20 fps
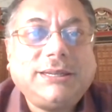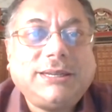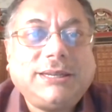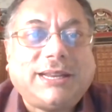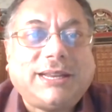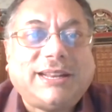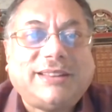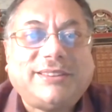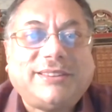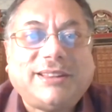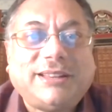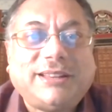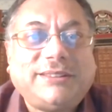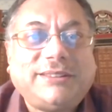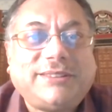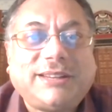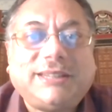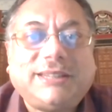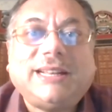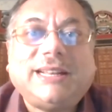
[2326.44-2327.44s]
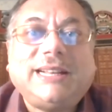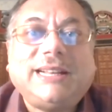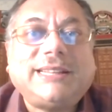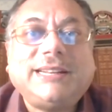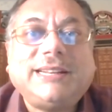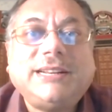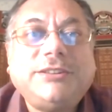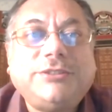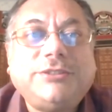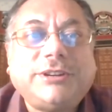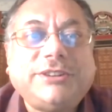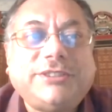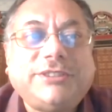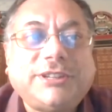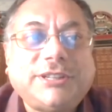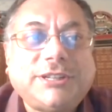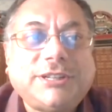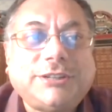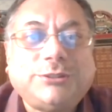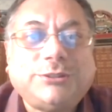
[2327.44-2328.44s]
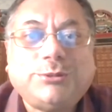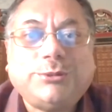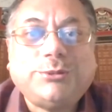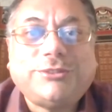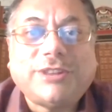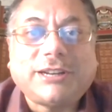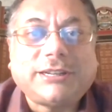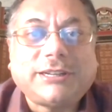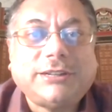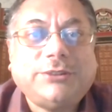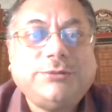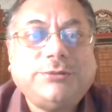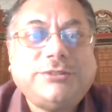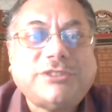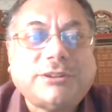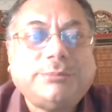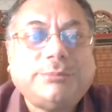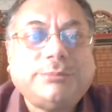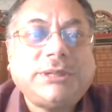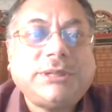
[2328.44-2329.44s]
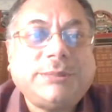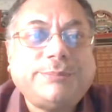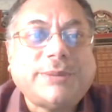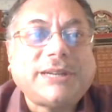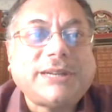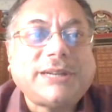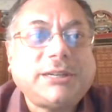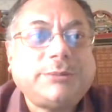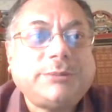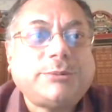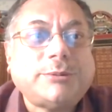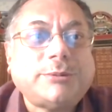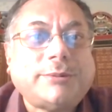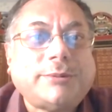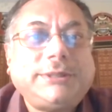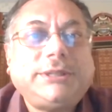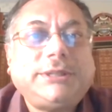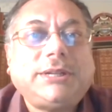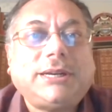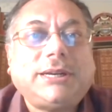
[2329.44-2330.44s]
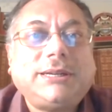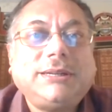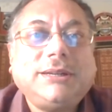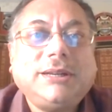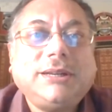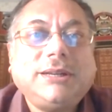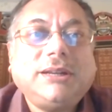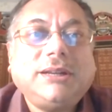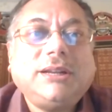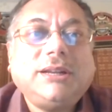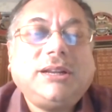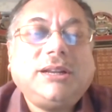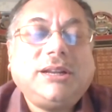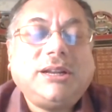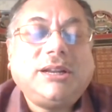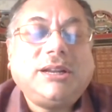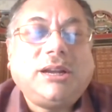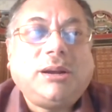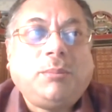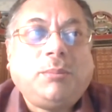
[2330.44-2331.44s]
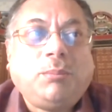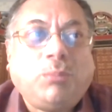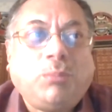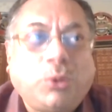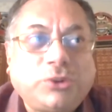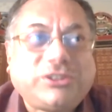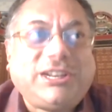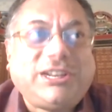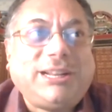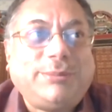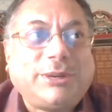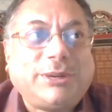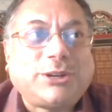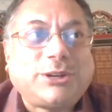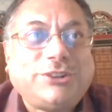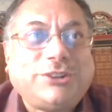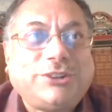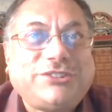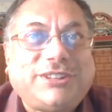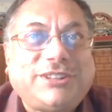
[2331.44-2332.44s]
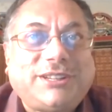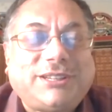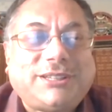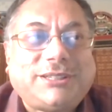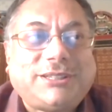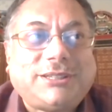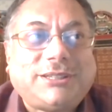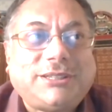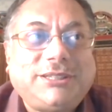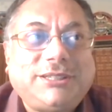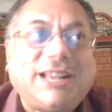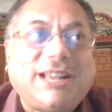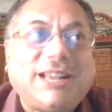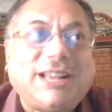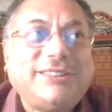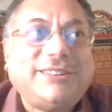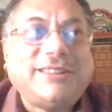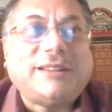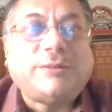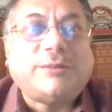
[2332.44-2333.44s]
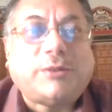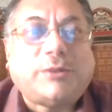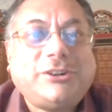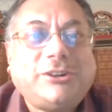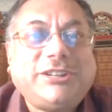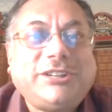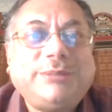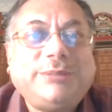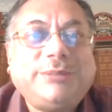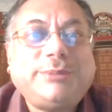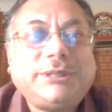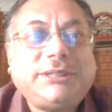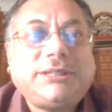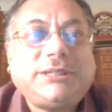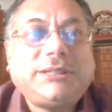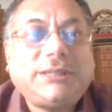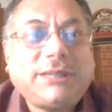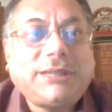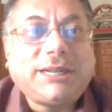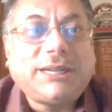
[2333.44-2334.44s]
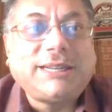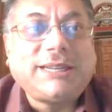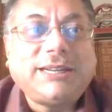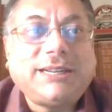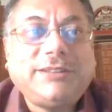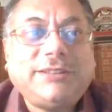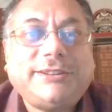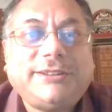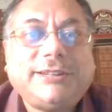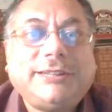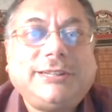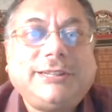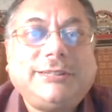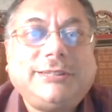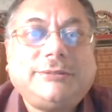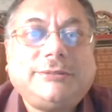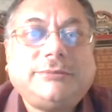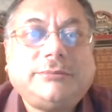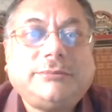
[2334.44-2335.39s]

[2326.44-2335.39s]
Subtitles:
And as I said, health and education are the two sectors which have been impacted probably mostly because the others have already been taking digital